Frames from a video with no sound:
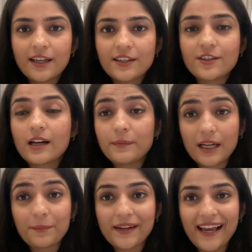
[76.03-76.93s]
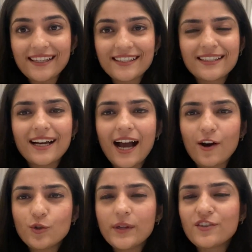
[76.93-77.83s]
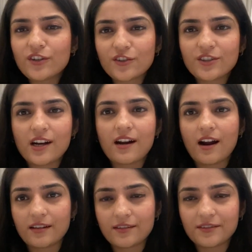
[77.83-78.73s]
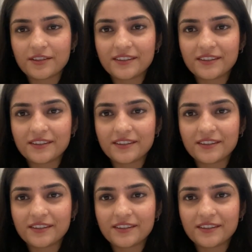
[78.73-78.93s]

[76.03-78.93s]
So coming up next, how do we structure our answer?